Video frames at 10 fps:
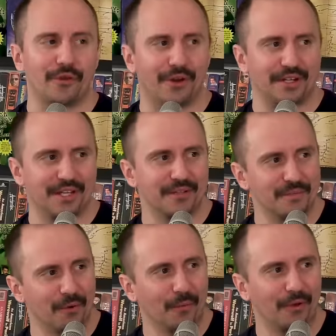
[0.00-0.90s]
you were going to say there's
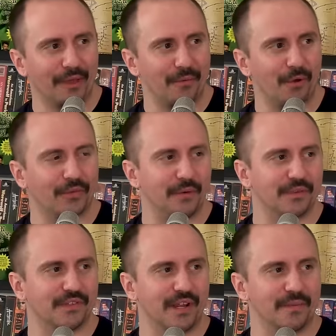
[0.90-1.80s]
more will they, won't they
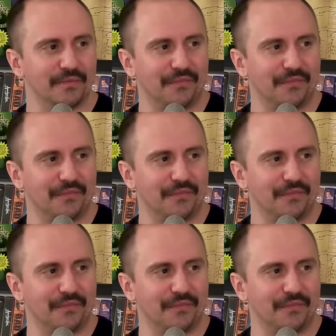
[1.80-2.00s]
with Sam and